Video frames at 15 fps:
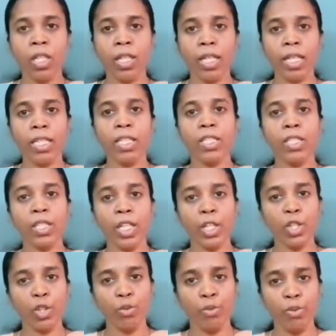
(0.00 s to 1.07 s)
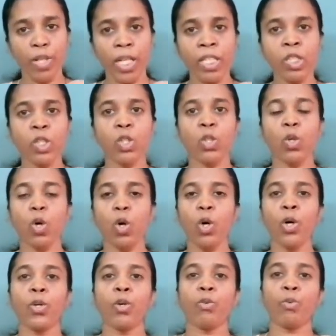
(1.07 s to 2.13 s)
in its state of rest
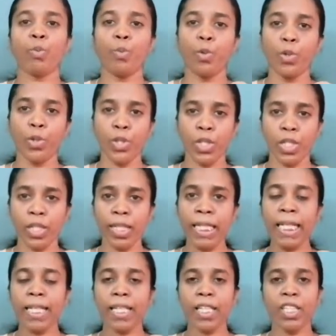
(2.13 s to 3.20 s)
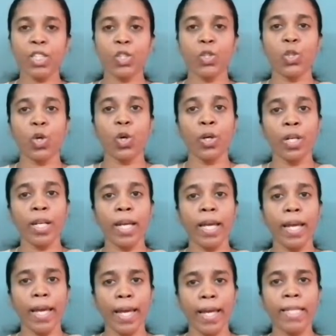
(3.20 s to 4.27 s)
or of motion is known
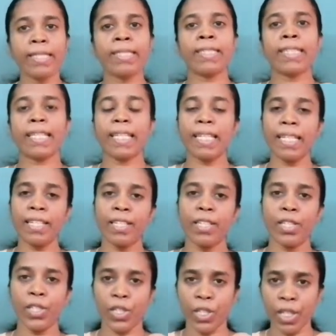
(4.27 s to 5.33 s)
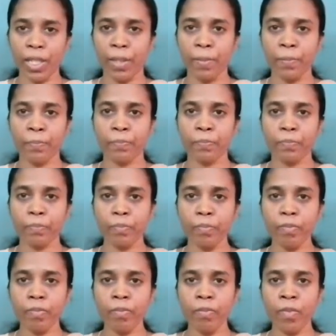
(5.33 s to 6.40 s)
as inertia.
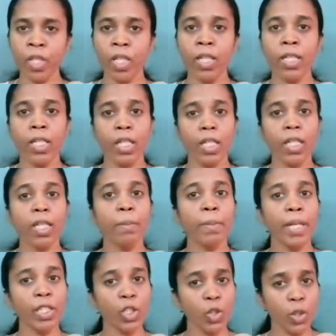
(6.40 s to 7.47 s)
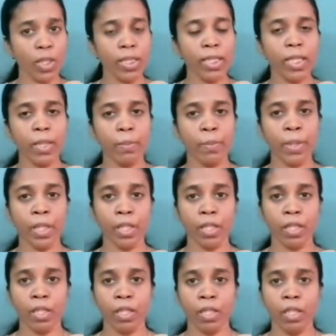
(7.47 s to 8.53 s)
Imagine you are
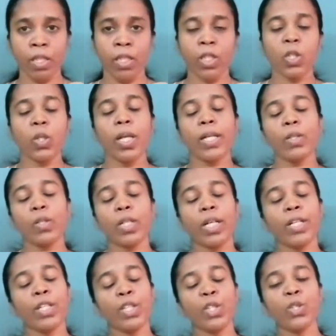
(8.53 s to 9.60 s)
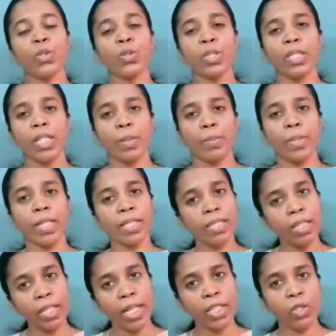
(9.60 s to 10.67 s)
sleeping. You like to continue to sleep. That is
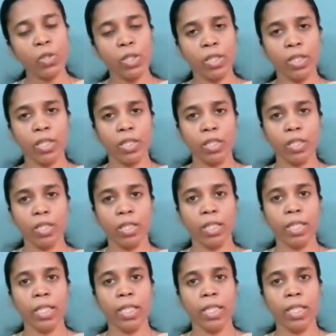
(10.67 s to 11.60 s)
the natural tendency.